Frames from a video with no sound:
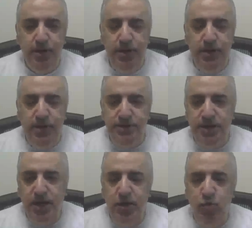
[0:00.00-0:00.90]
The
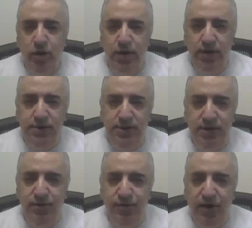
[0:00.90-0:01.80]
second one is the
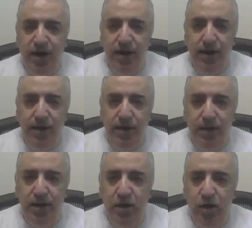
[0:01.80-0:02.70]
file
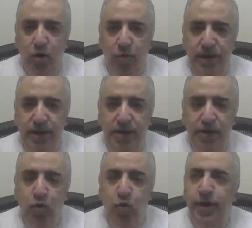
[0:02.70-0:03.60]

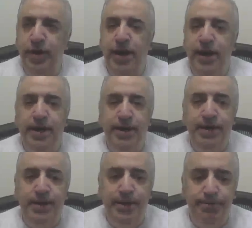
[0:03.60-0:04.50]
command, where I
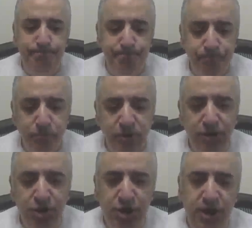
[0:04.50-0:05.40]
can
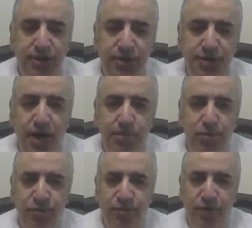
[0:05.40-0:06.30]
check the type
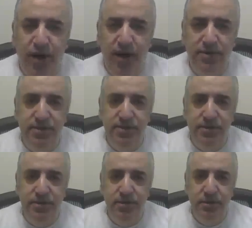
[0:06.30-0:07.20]
of
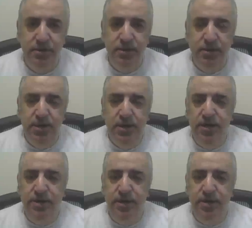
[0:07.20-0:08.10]
files.
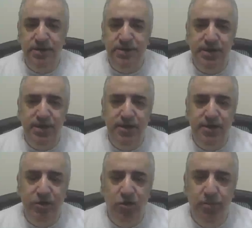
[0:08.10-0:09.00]
And then the
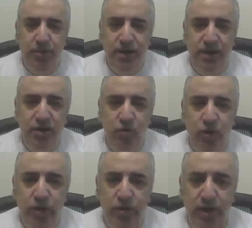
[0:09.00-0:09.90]
cat command,
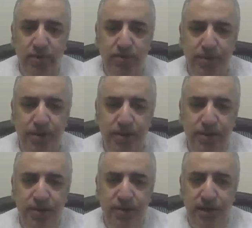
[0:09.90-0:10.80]
where you can
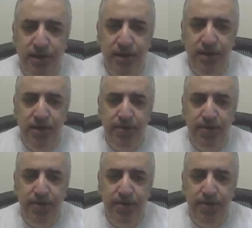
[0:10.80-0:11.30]
print the